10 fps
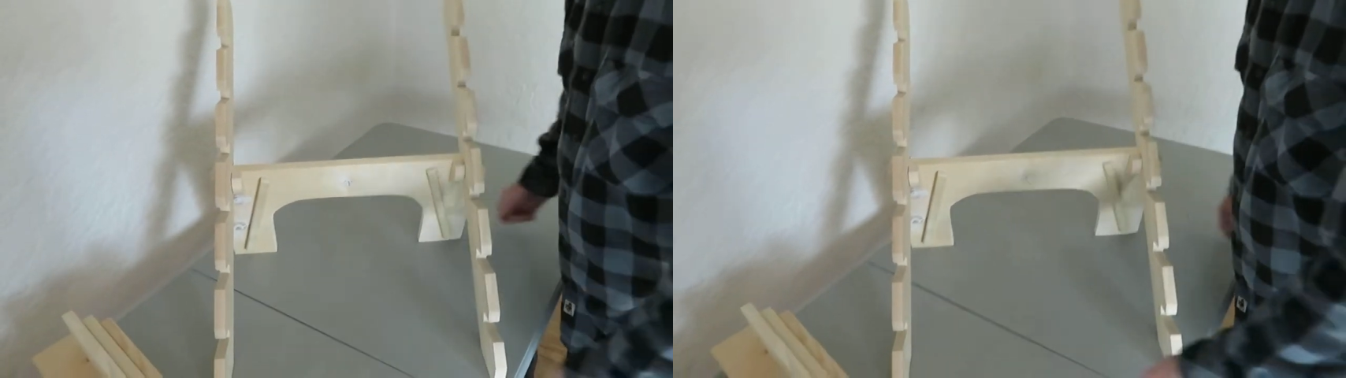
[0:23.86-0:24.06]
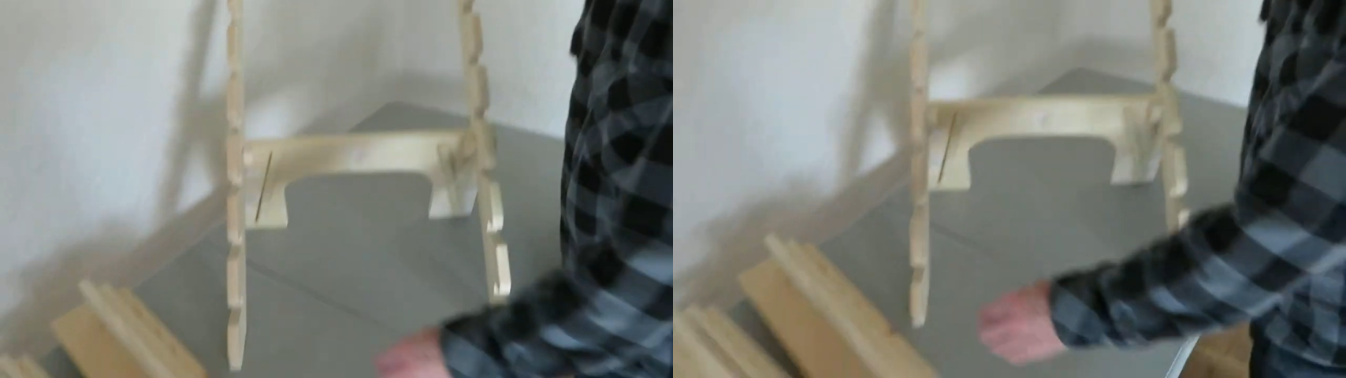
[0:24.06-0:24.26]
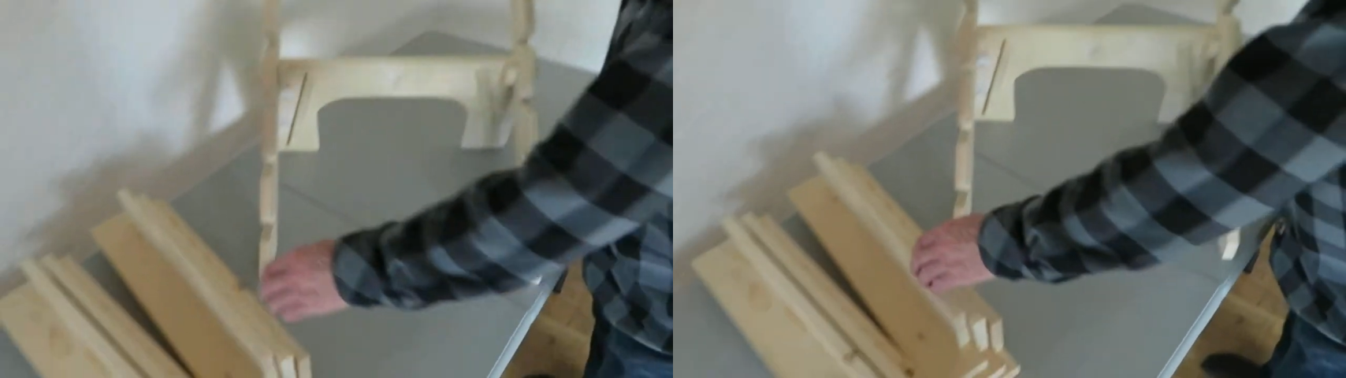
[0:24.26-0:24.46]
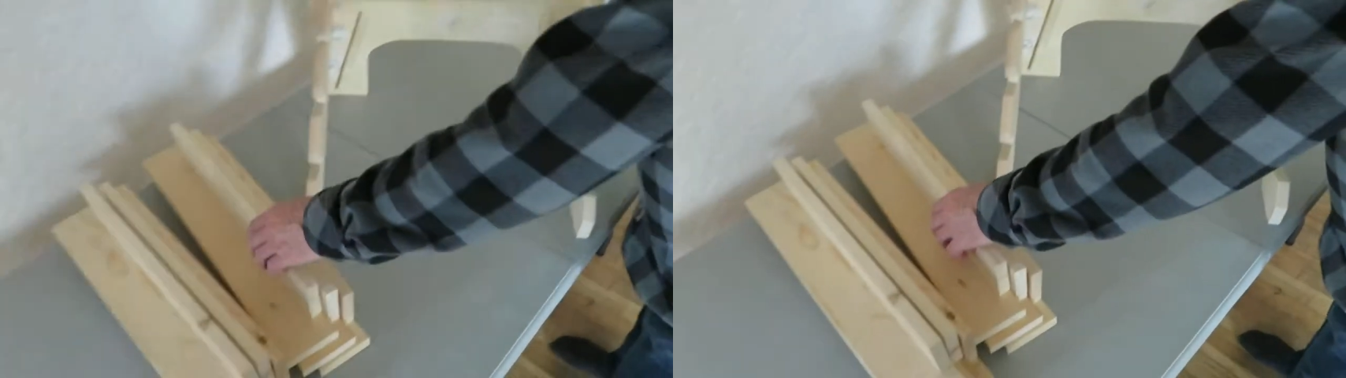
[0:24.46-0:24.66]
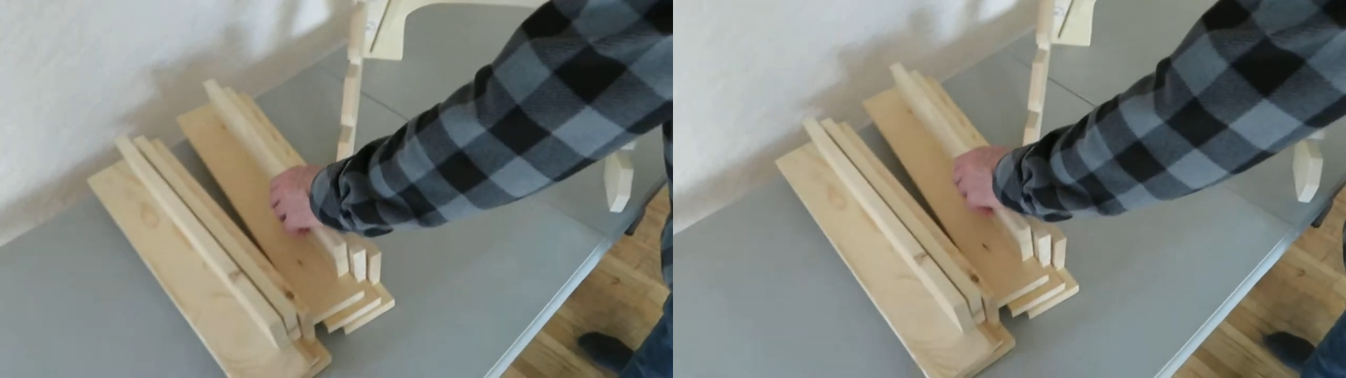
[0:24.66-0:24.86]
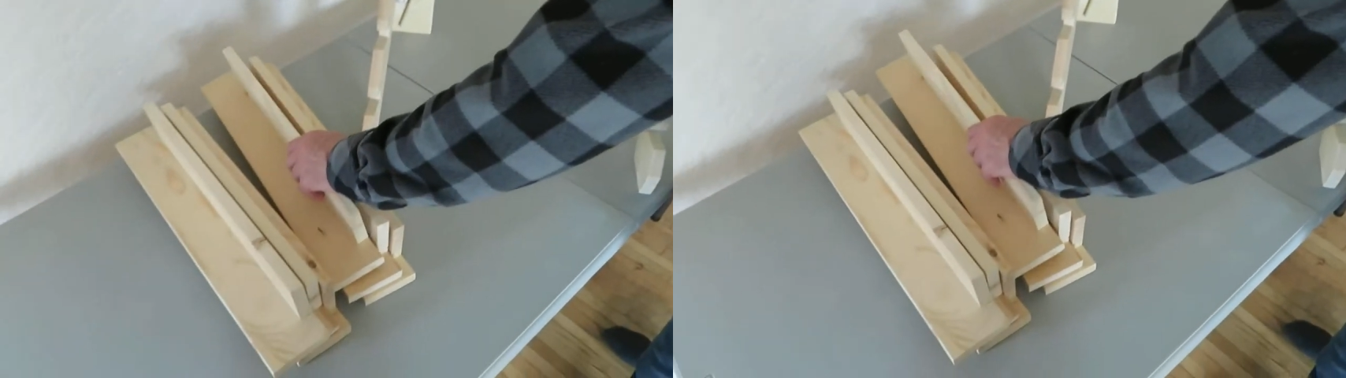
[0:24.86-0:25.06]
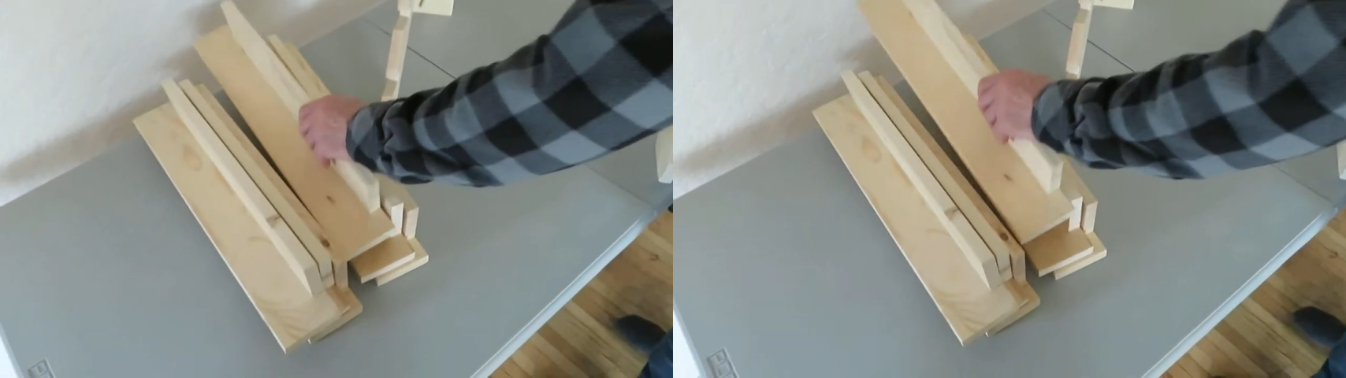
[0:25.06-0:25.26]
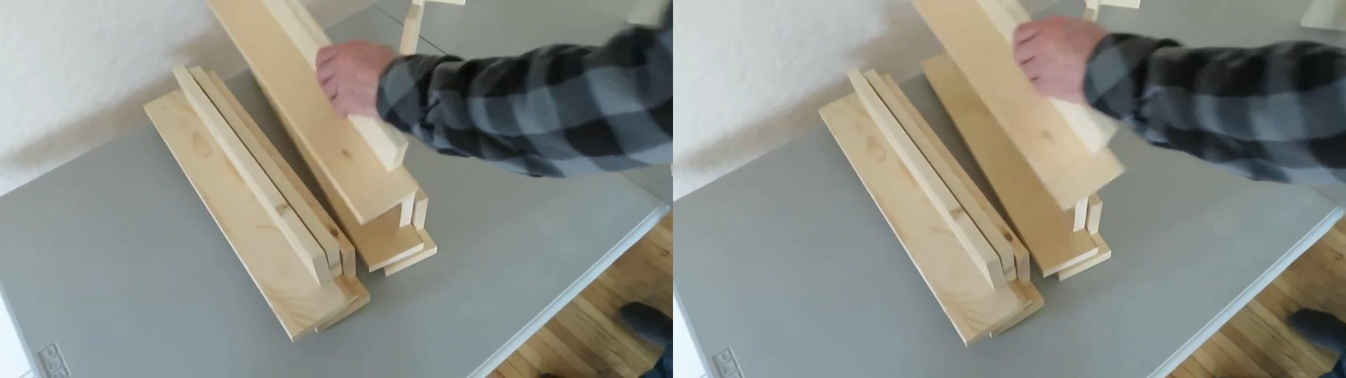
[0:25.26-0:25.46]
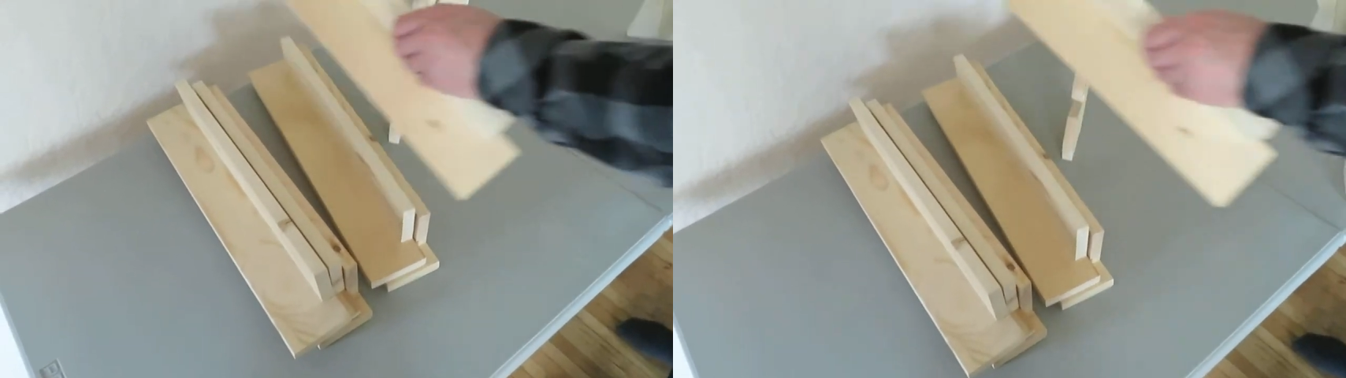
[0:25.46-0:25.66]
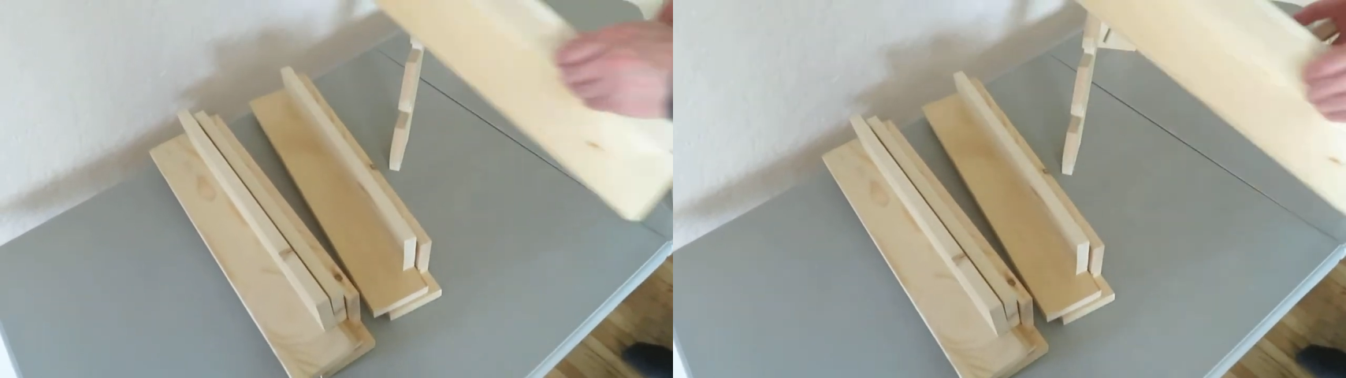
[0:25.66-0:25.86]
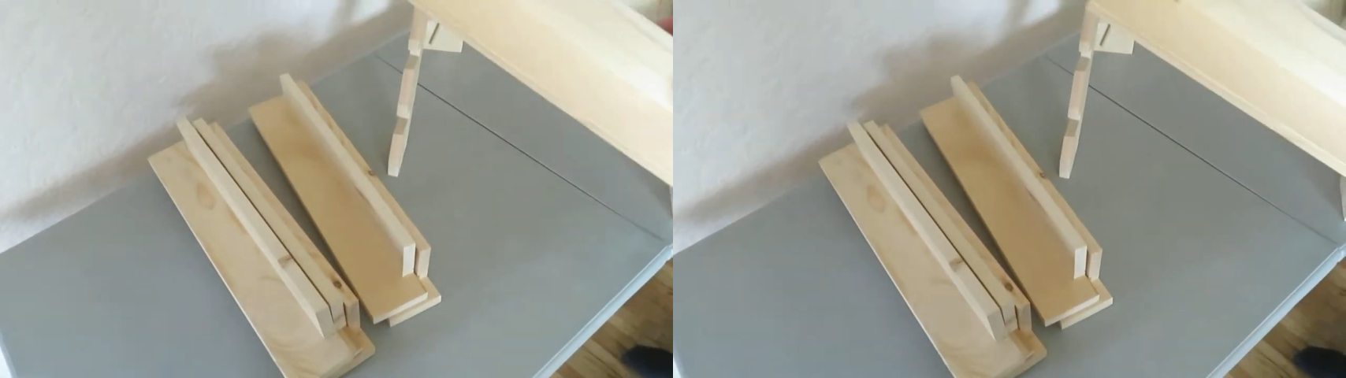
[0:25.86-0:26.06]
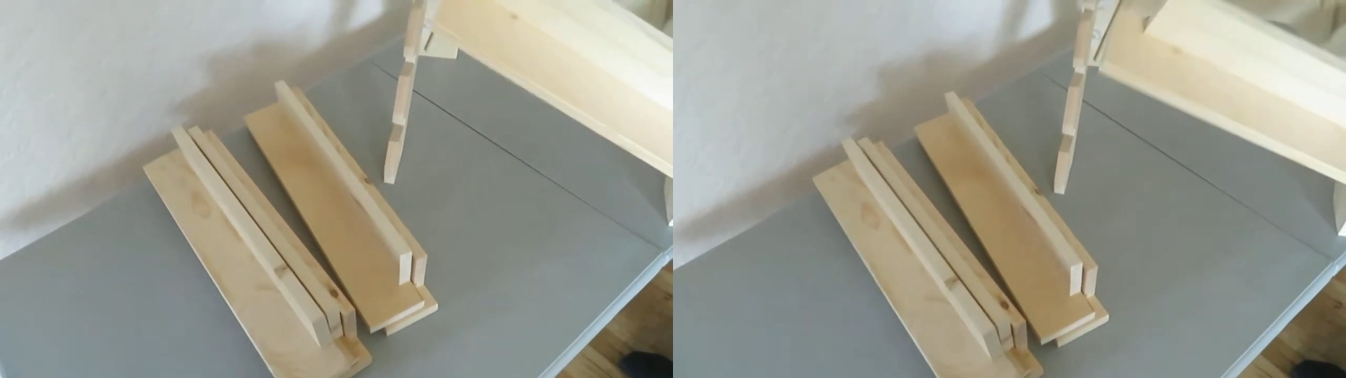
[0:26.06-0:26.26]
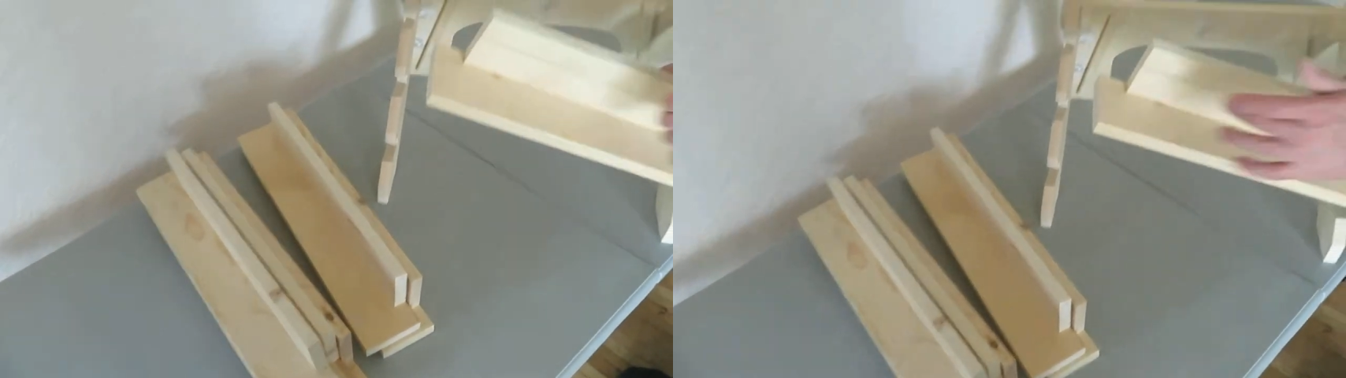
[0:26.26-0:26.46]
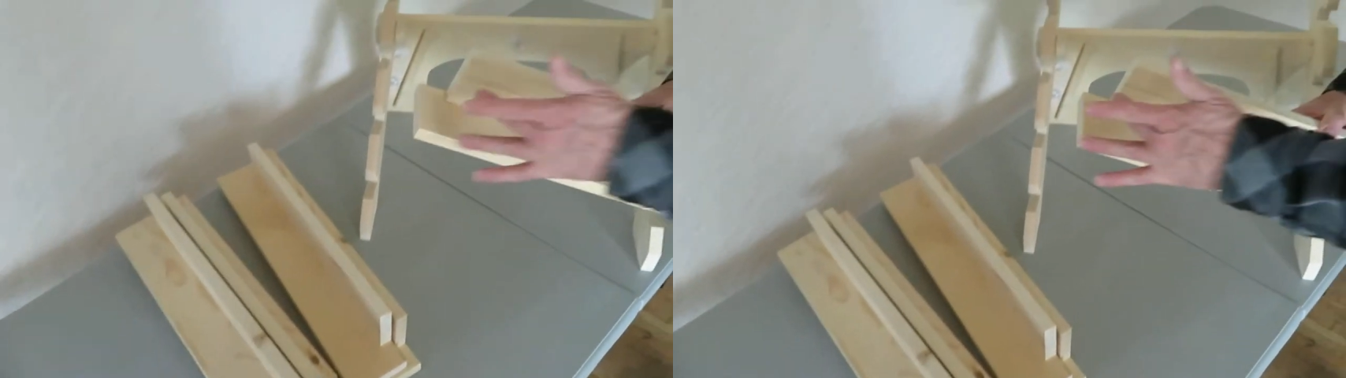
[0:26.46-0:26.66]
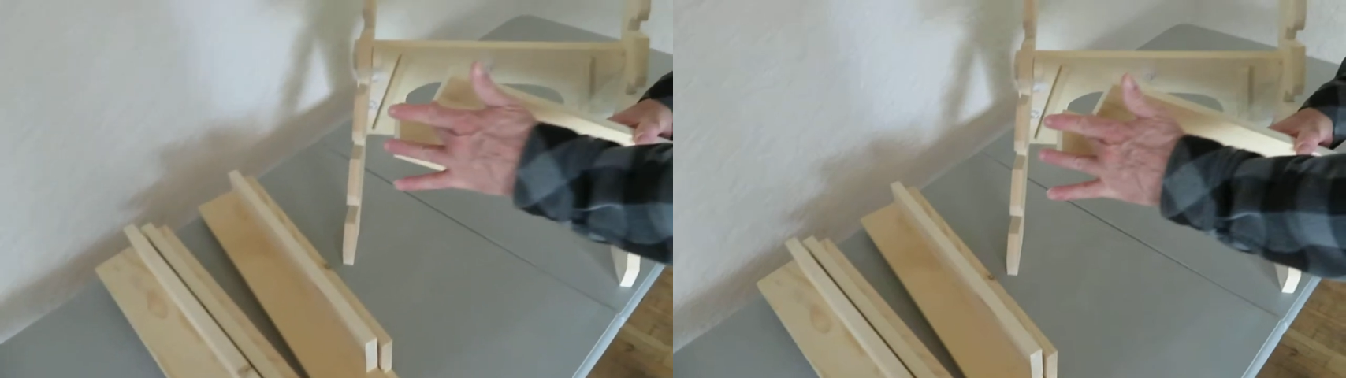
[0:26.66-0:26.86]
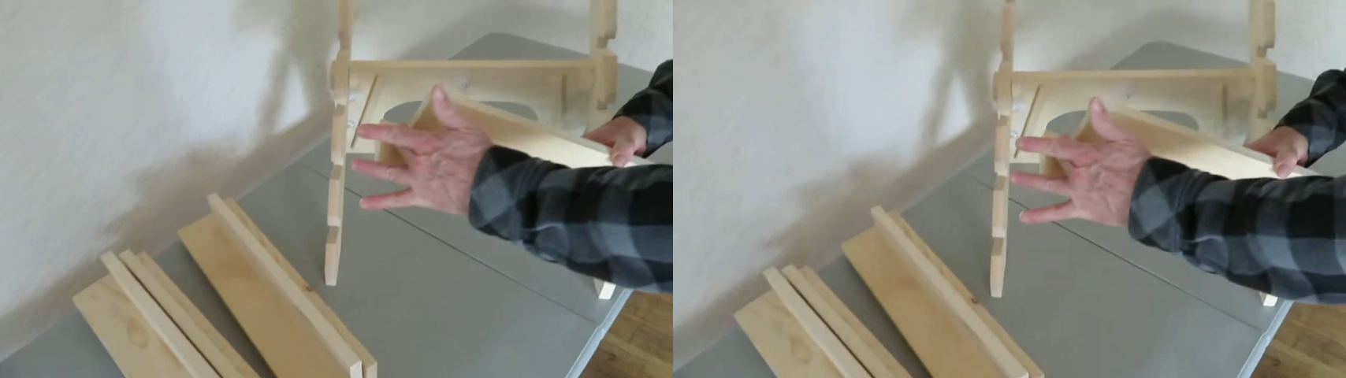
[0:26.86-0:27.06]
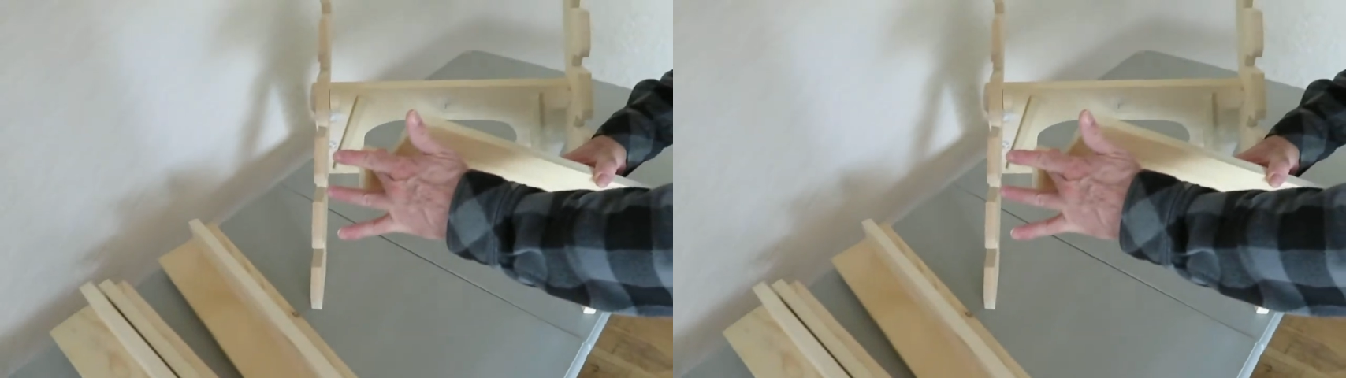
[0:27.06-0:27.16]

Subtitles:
[unreadable: no face in view]